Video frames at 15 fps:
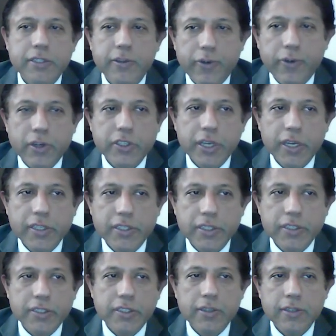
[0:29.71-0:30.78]
The first case
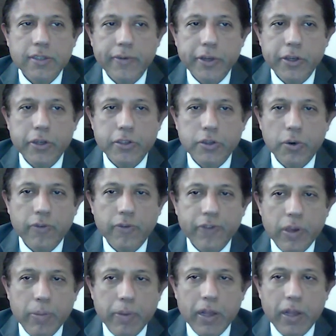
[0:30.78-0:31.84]
is 70 years old
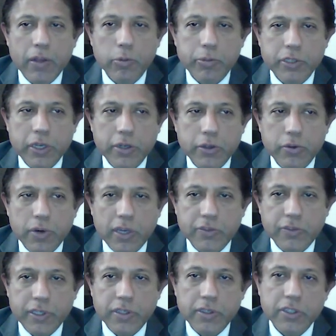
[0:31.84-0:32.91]
female who presented to
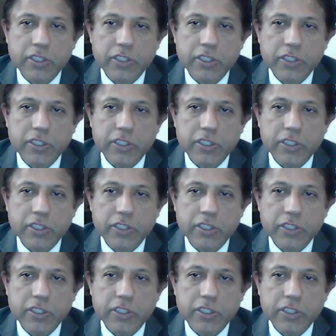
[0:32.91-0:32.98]
us with